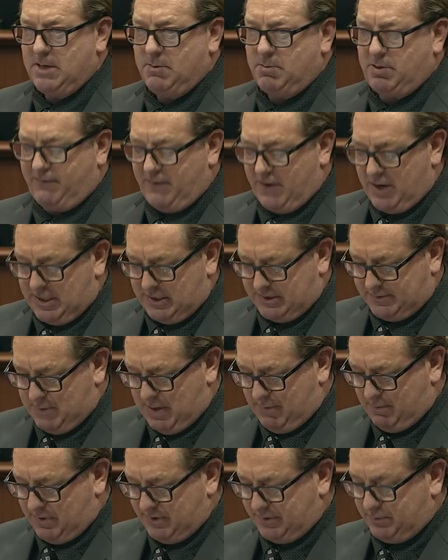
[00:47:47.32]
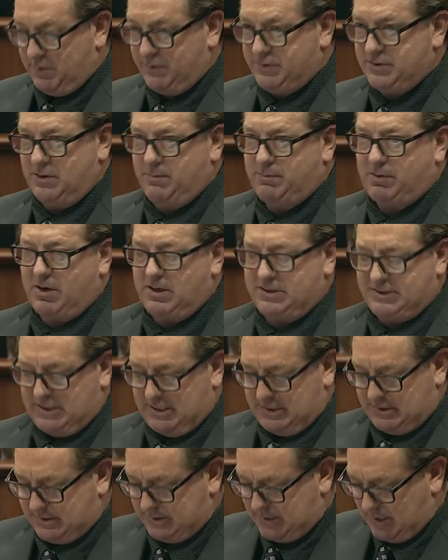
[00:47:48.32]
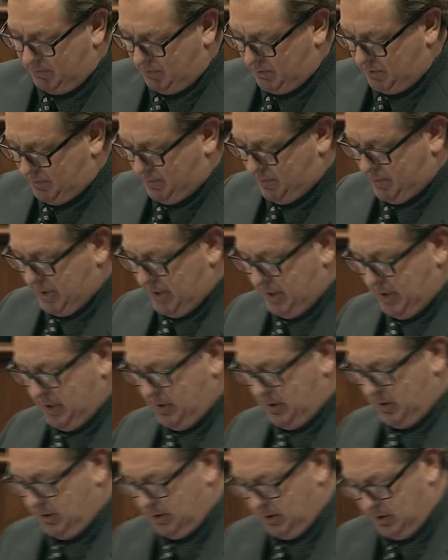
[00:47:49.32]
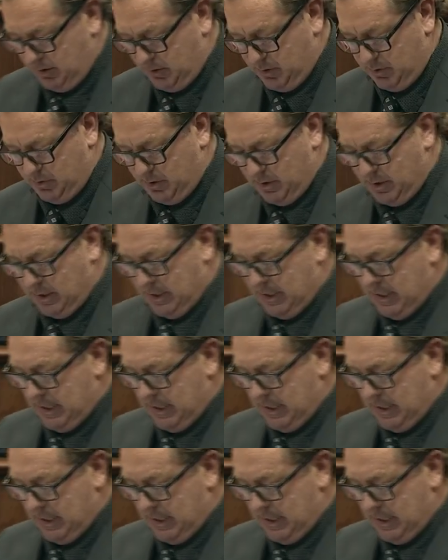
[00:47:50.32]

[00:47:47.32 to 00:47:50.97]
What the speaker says: provide its members with due process. That would be good.